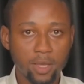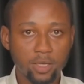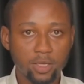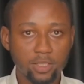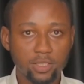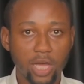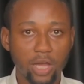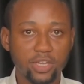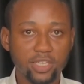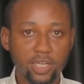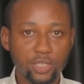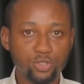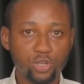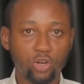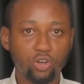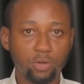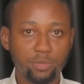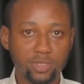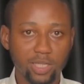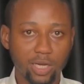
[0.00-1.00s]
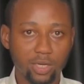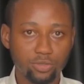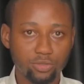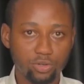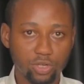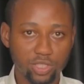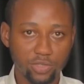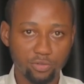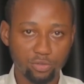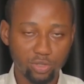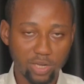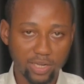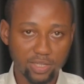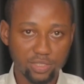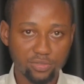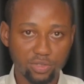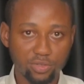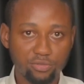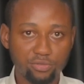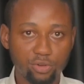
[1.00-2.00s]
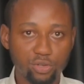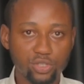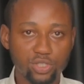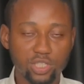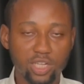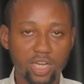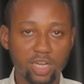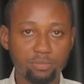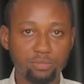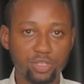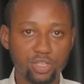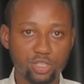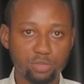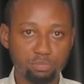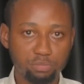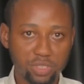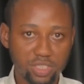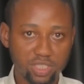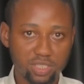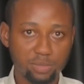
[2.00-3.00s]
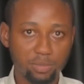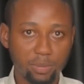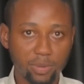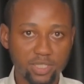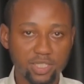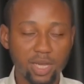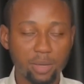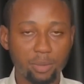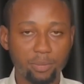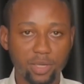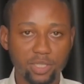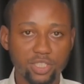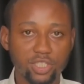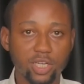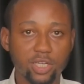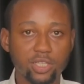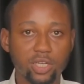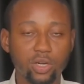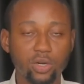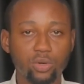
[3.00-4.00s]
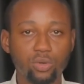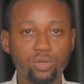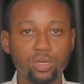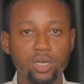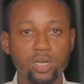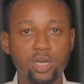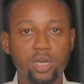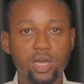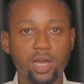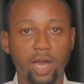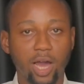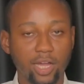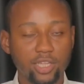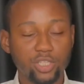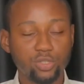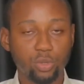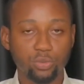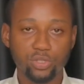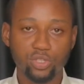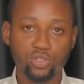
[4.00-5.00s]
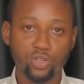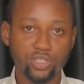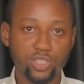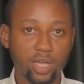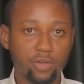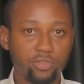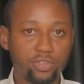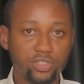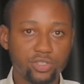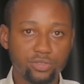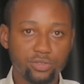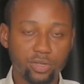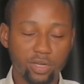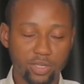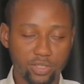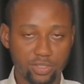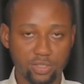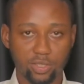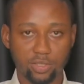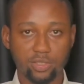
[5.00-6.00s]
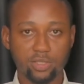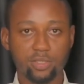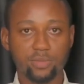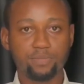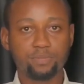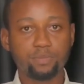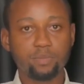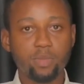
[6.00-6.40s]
Now, in case you are coming across a video like this for the first time, please meet the Property Guy Property channel, and this will discuss everything real estate